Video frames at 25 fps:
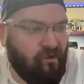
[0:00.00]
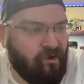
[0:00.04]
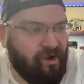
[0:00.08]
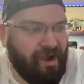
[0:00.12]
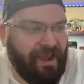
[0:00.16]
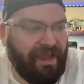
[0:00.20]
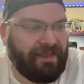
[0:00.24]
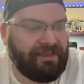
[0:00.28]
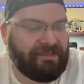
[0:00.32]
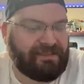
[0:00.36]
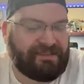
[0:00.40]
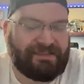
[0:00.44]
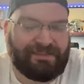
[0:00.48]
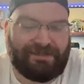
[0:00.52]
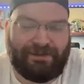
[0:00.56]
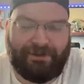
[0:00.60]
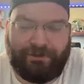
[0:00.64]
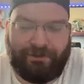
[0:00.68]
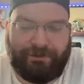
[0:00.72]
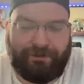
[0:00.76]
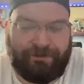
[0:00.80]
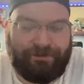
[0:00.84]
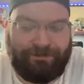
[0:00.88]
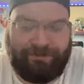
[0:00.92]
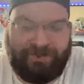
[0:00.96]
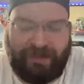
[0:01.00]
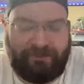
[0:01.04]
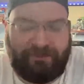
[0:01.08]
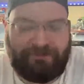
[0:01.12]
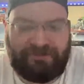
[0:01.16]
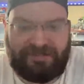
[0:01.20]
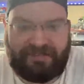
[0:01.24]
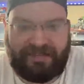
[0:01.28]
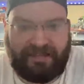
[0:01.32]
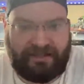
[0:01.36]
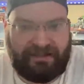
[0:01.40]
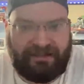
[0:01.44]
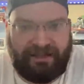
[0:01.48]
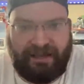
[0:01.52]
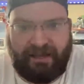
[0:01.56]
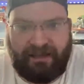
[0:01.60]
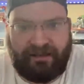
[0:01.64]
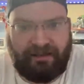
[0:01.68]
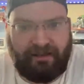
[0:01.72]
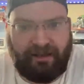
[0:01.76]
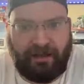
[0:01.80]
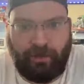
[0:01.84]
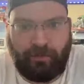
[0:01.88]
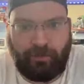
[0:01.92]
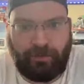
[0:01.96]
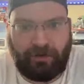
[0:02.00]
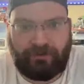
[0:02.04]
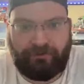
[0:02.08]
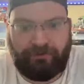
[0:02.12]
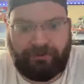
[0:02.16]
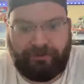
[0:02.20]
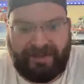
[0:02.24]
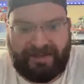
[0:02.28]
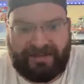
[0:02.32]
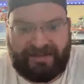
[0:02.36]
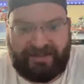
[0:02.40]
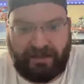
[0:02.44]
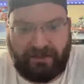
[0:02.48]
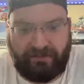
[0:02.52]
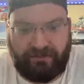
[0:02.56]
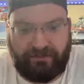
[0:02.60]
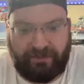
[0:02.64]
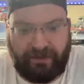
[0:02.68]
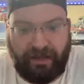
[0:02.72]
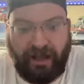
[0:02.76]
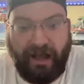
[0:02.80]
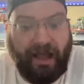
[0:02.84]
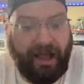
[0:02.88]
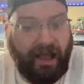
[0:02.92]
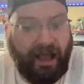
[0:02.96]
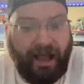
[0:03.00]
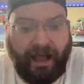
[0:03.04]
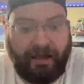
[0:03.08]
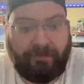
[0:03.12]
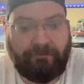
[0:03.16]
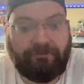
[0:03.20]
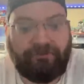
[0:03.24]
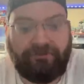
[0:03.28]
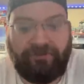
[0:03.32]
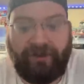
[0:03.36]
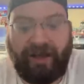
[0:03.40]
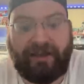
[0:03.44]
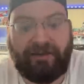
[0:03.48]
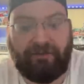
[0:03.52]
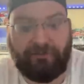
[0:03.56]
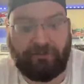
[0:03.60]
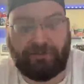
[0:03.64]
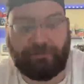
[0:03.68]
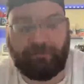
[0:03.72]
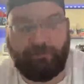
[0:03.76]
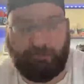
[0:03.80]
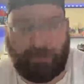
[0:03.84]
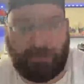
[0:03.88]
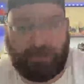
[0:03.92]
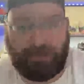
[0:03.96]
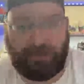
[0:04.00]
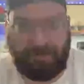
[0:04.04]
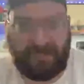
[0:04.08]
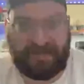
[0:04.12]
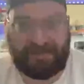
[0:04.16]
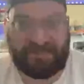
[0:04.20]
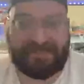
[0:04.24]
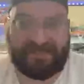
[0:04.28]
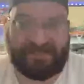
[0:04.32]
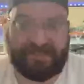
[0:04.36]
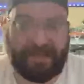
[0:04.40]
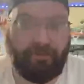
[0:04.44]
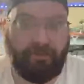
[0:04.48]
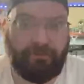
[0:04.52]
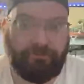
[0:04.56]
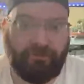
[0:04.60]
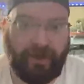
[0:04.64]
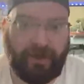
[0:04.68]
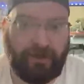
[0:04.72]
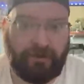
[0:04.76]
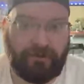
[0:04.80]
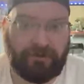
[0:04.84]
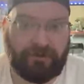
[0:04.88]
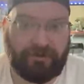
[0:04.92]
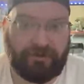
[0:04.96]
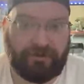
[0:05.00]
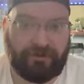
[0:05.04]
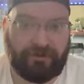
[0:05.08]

And so I'm just like, yeah, I'll work for myself. I'm fine with burning myself out